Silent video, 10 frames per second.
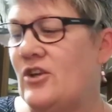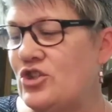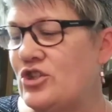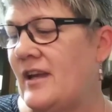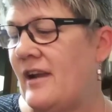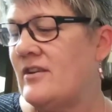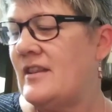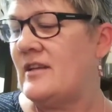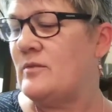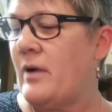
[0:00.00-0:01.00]
Usually
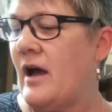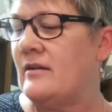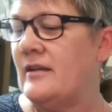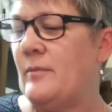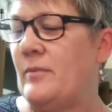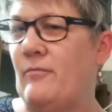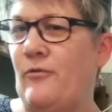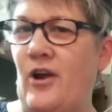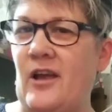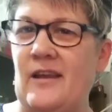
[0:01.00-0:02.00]
everything's piled up
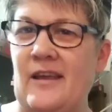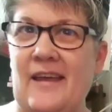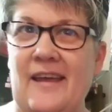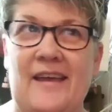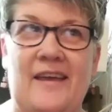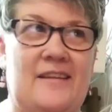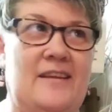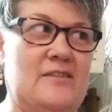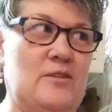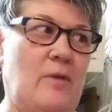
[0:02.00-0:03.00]
front
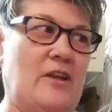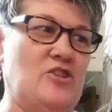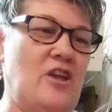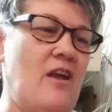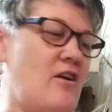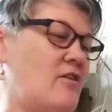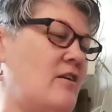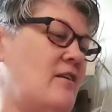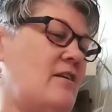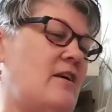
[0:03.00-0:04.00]
next to my chair,
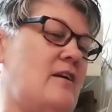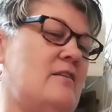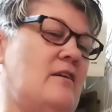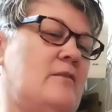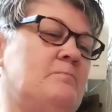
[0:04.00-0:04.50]
and